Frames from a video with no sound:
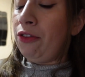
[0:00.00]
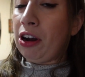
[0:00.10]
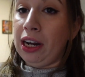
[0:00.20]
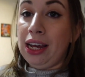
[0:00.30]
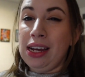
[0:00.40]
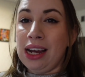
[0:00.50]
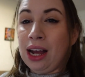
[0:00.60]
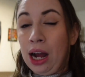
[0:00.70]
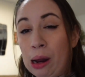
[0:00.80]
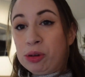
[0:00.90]
Friday,
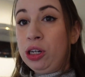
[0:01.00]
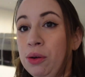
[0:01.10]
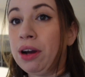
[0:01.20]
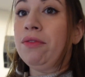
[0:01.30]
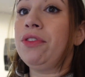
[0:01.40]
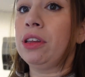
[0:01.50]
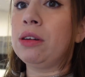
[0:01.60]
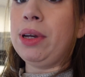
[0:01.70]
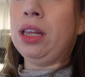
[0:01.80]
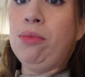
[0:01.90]
I'm gonna go out for a
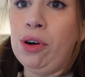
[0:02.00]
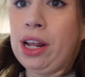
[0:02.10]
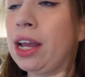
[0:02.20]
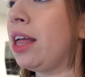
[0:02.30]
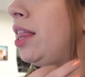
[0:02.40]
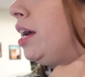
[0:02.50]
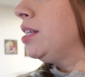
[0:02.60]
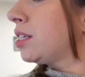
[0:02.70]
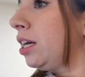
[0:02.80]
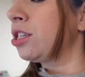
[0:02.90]
little bit in the morning and
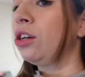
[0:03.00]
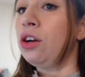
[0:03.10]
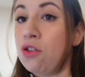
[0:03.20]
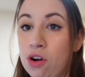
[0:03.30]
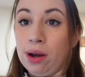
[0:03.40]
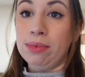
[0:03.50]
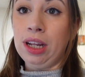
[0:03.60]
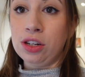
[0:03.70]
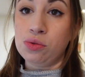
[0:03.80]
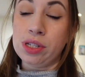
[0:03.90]
then Scott's gonna go grab
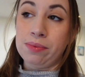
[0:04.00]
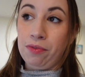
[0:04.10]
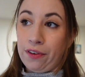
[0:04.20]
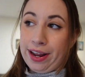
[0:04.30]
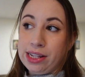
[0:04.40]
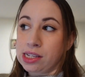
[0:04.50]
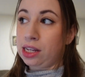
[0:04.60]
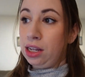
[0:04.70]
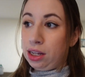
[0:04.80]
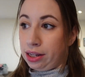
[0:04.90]
lunch with some friends
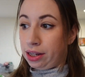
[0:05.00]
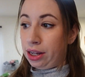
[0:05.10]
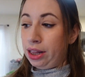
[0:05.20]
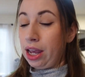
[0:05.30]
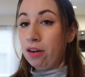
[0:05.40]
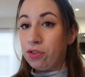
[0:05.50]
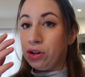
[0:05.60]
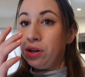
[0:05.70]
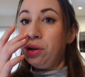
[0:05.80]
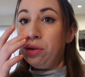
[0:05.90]
in the
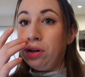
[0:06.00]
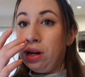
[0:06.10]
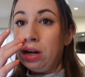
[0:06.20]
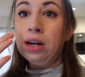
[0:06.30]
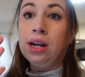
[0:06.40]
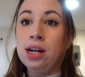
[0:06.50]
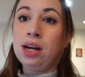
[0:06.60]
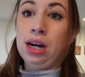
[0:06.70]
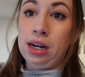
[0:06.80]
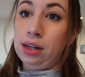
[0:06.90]

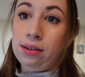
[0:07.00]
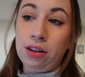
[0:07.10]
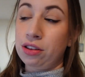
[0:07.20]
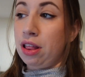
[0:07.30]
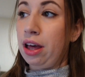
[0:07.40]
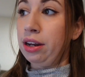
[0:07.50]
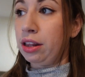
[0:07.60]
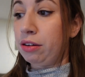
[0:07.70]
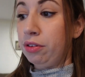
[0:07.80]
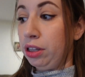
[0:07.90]
afternoon. Other than that,
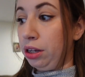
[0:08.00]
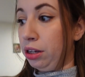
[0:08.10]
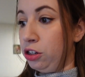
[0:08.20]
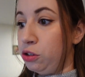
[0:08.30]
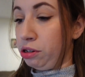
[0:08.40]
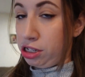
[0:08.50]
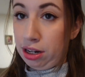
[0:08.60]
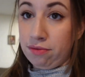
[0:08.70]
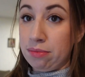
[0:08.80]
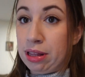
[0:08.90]
nothing really too
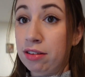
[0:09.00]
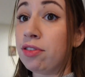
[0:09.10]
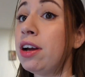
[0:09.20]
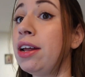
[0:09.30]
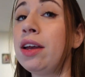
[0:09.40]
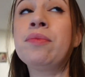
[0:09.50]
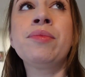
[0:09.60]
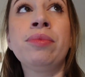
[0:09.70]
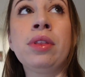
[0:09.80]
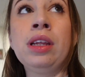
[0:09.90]
exciting for Black Friday.